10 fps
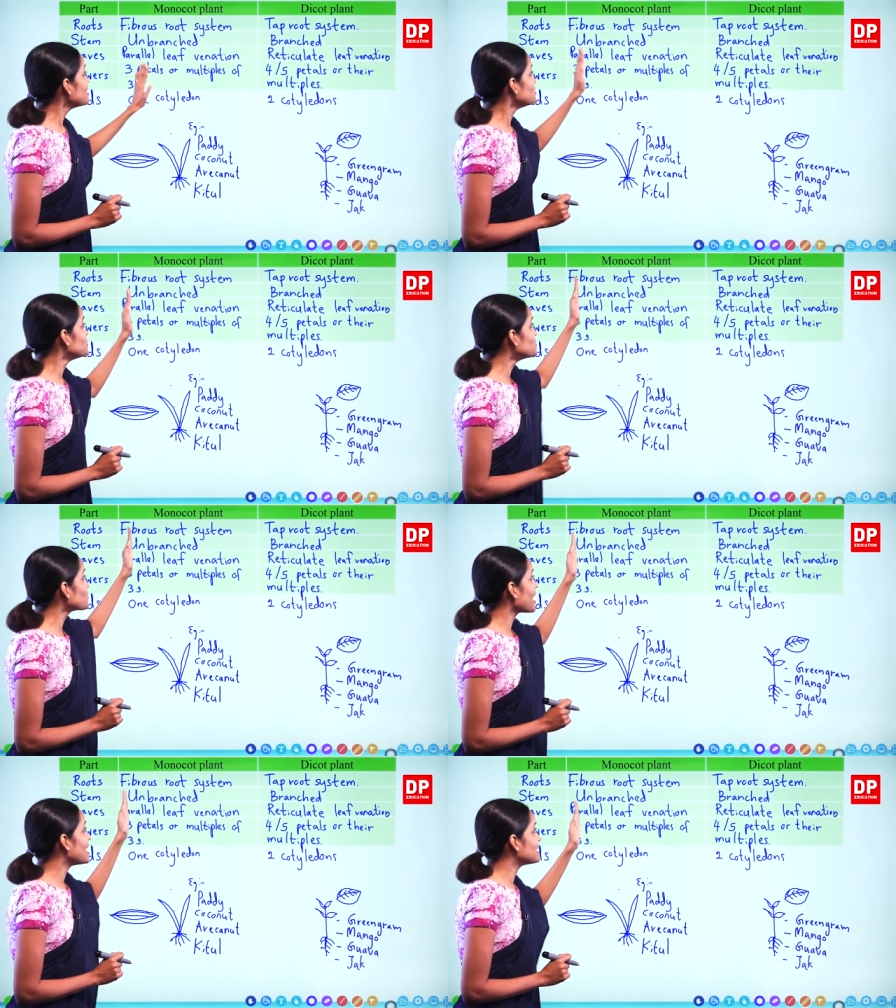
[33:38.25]
You
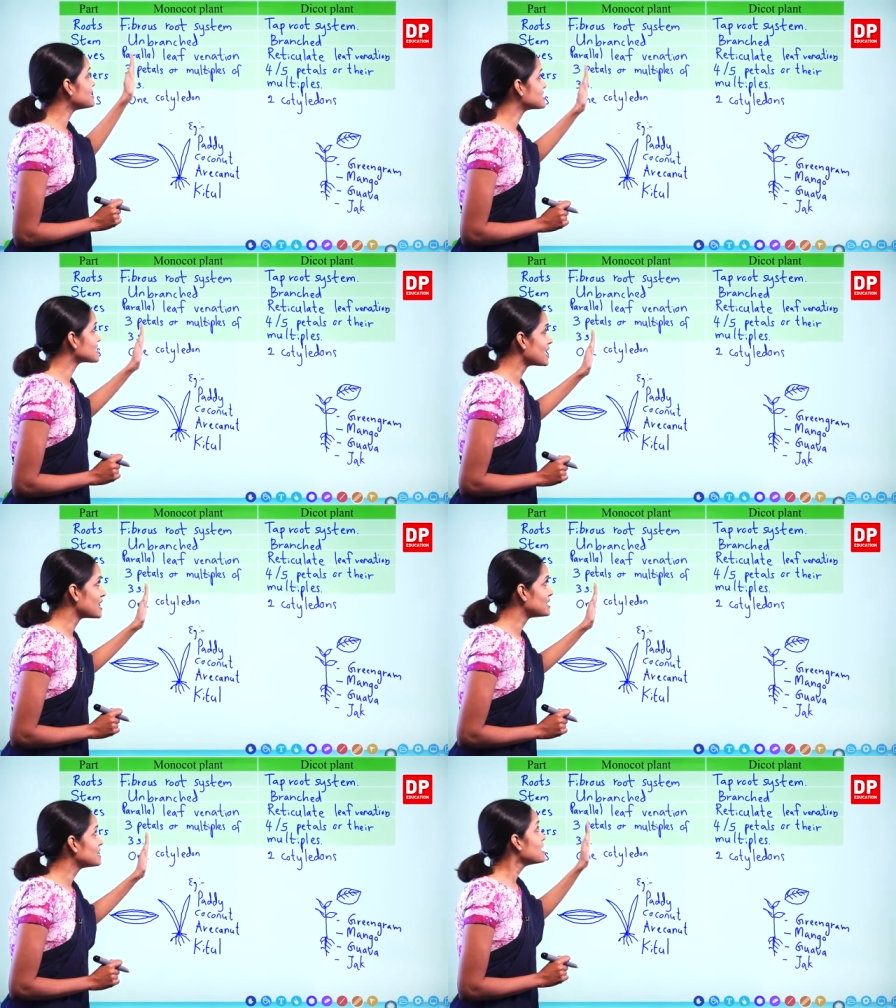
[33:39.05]
can
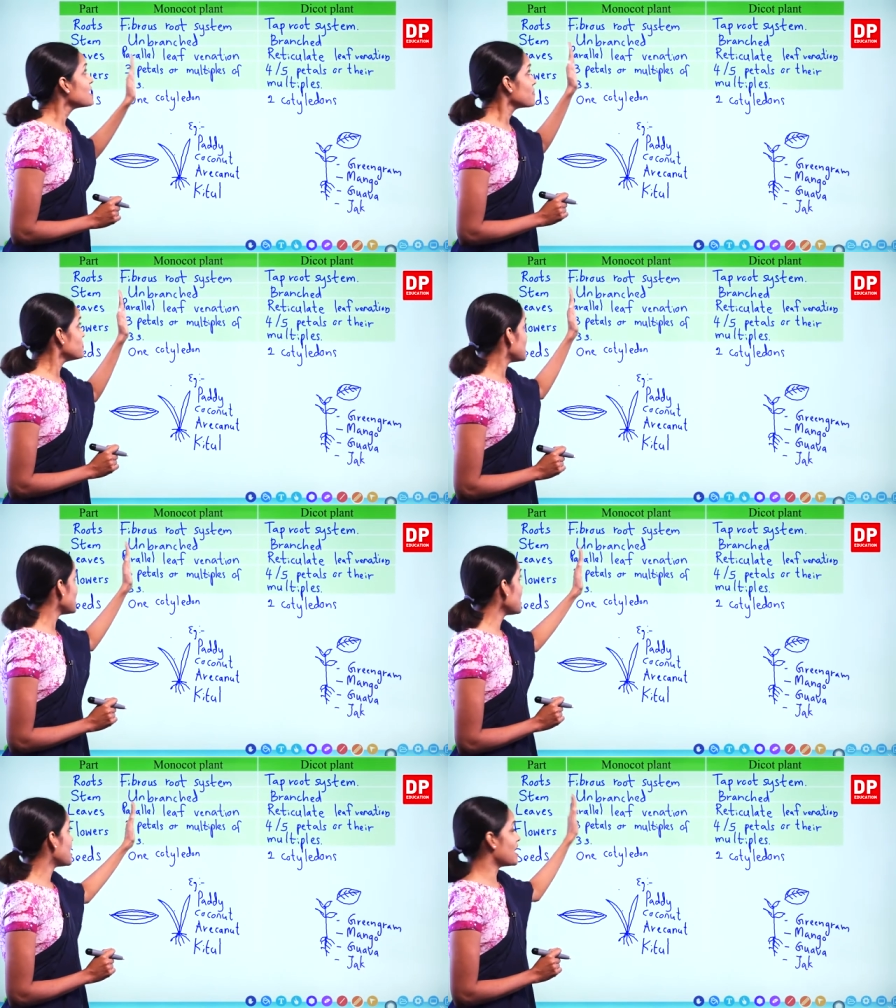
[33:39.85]
decide
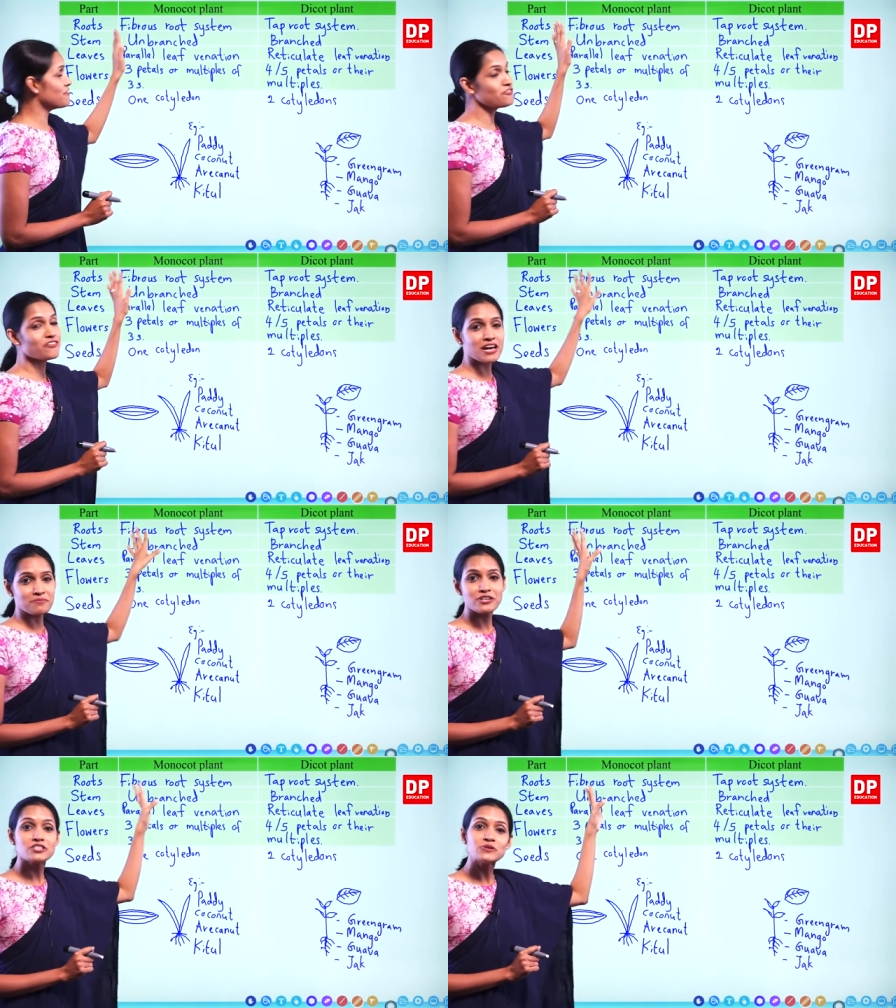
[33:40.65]
they have a
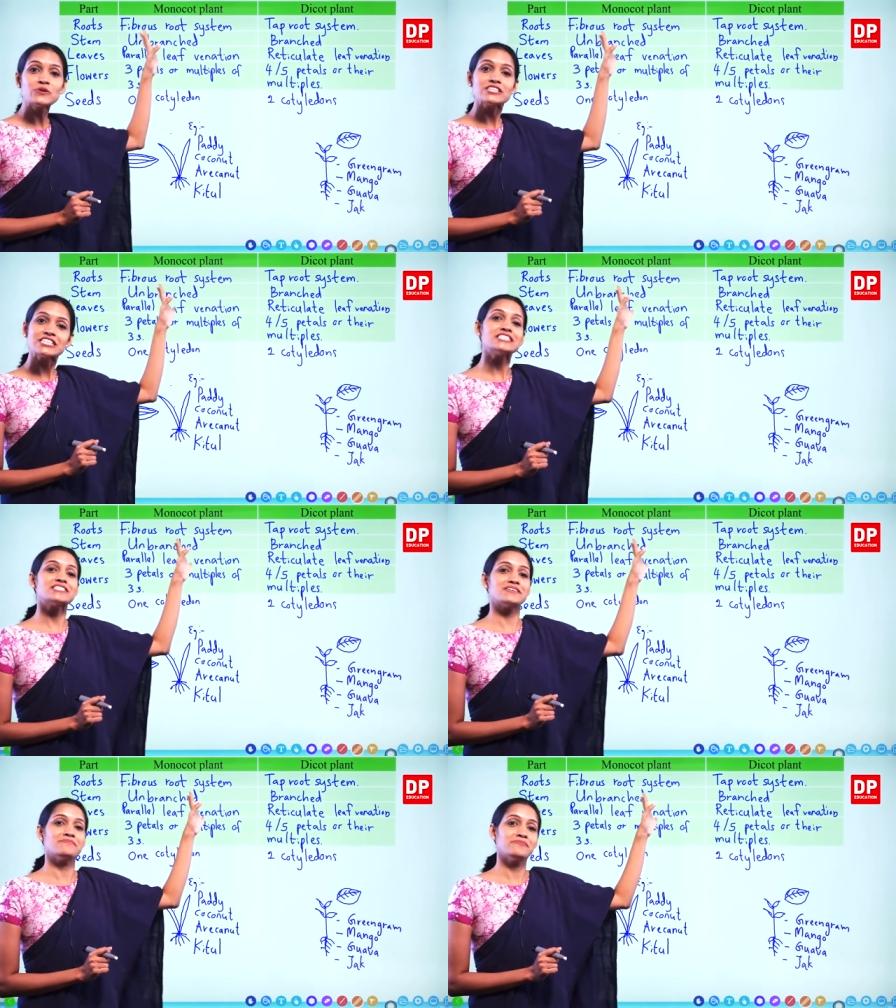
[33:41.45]
fibrous root
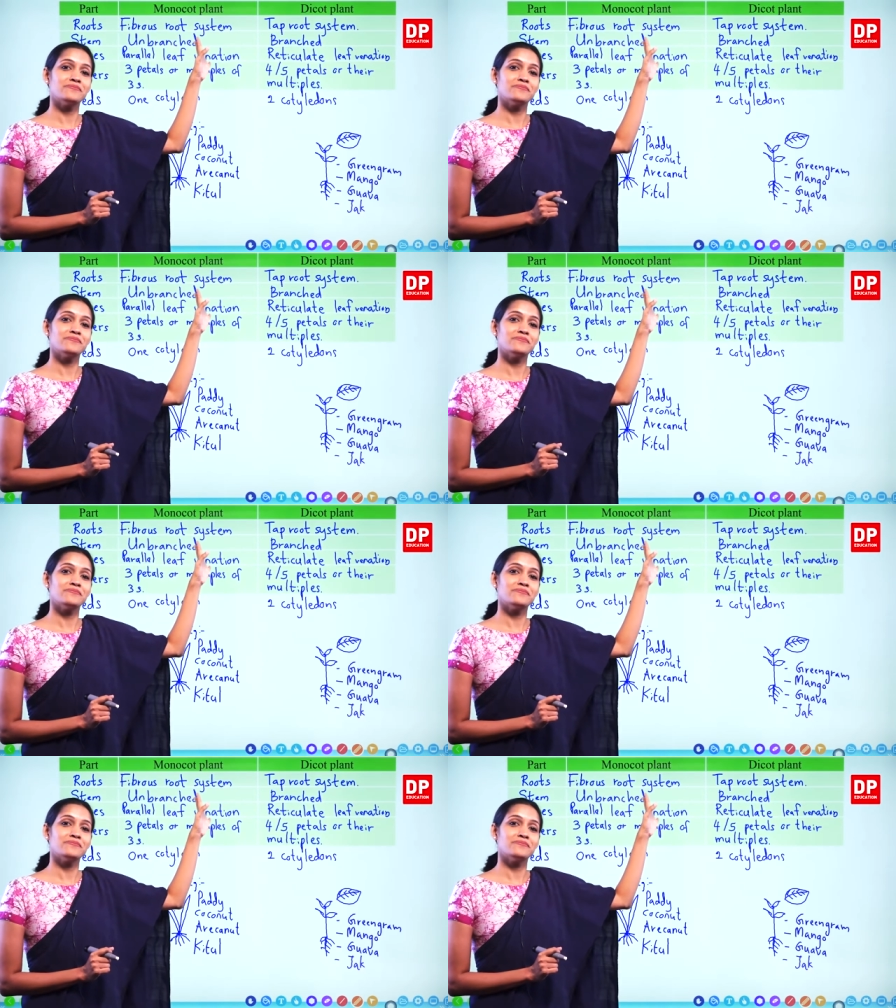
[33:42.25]
system.